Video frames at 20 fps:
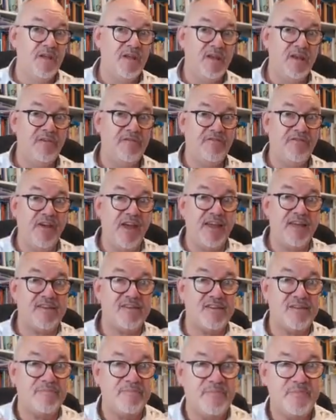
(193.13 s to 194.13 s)
In
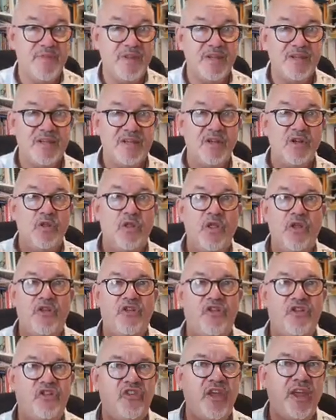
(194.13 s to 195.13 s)
fact, the
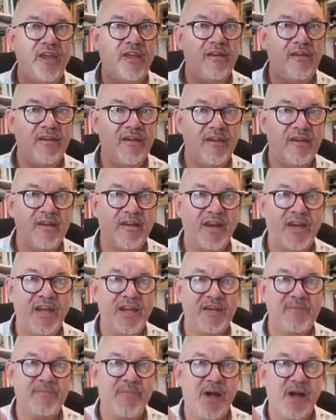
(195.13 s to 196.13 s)
second
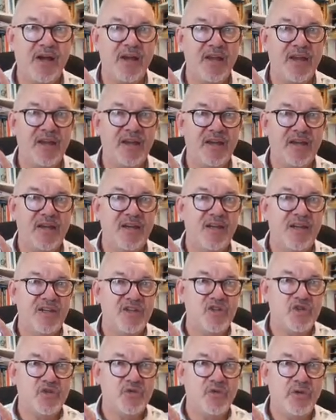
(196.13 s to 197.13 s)
in my
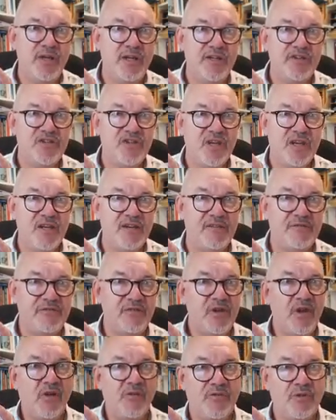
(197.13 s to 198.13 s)
trilogy of
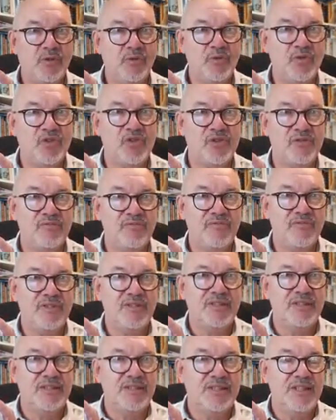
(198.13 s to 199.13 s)
novels
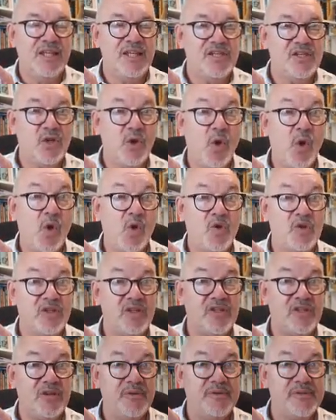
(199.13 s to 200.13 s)
is called,
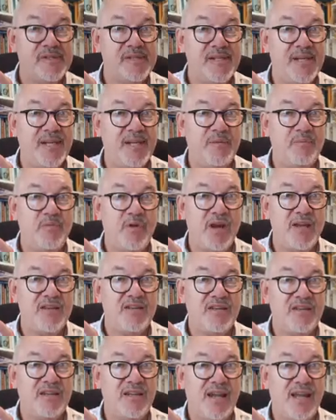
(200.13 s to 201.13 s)
as you will see,
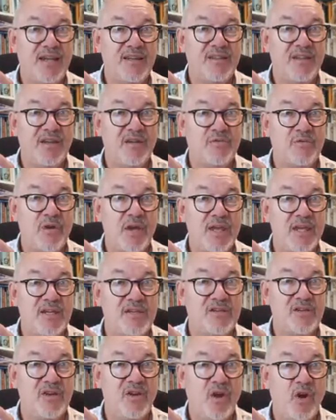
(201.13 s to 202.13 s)
Brendan and the
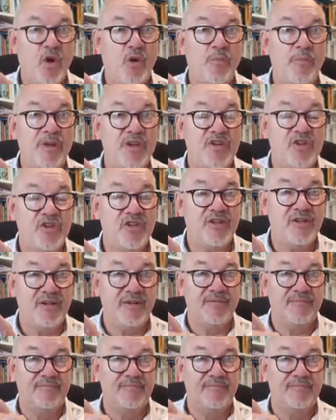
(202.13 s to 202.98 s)
Great Omission,